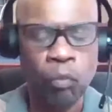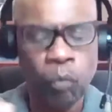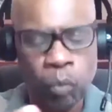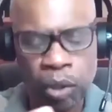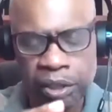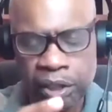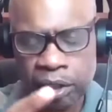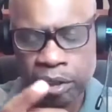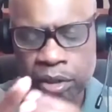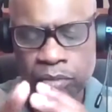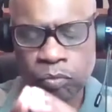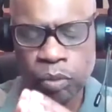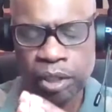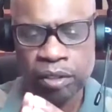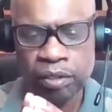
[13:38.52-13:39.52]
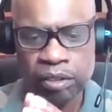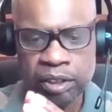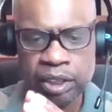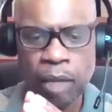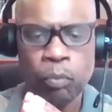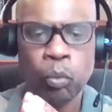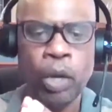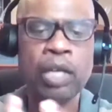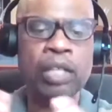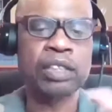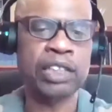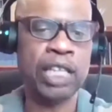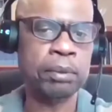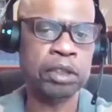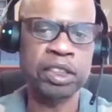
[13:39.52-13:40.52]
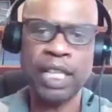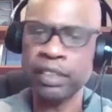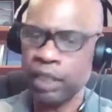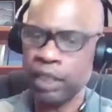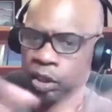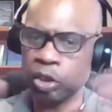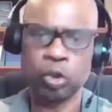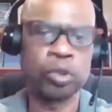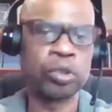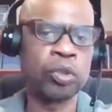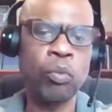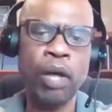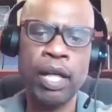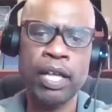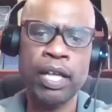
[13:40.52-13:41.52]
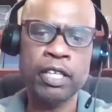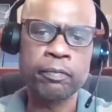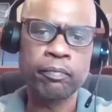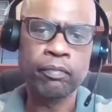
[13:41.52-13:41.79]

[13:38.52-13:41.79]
with some rare exceptions, that gets turned away.